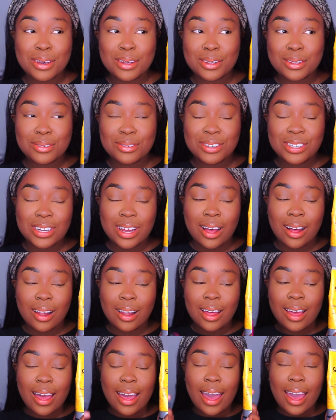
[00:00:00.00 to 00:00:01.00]
glue gel
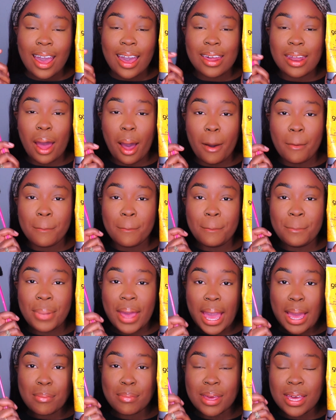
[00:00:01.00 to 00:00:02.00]
and a
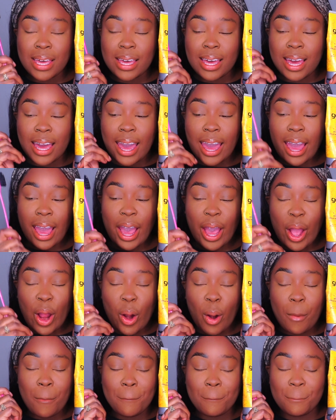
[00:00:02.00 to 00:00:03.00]
baby
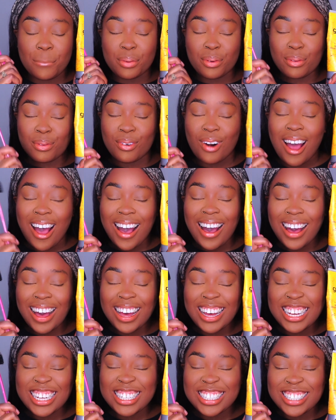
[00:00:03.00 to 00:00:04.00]
hair
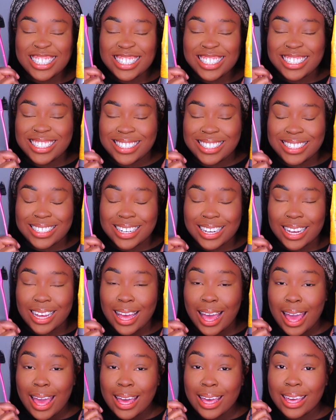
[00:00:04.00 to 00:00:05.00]
brush.
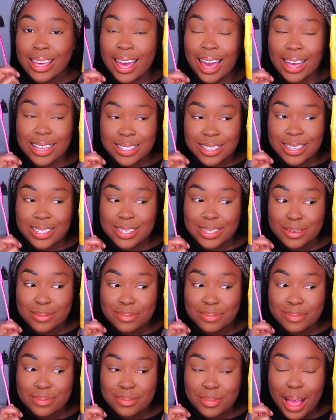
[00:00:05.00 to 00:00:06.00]
Yes,
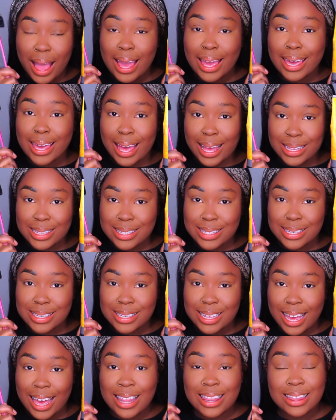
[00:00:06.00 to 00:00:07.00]

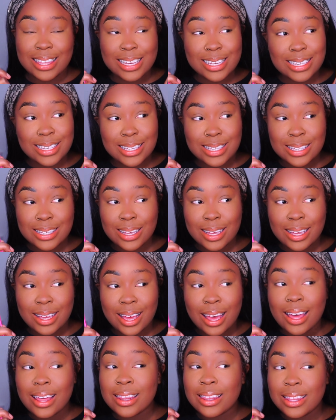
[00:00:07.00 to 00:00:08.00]
and this
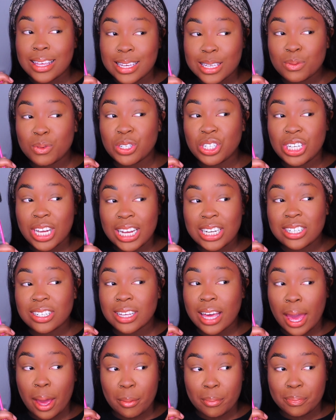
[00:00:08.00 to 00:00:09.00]
will change the
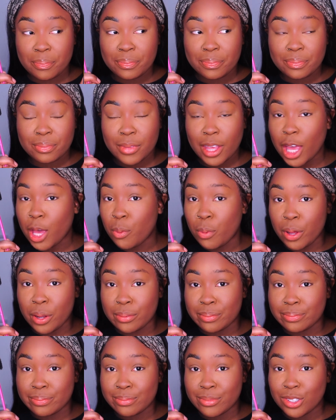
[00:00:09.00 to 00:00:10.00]
game. It
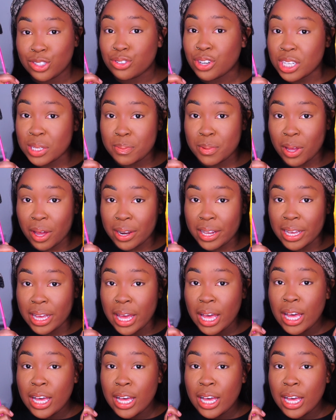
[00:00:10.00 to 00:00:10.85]
will. Trust me on it.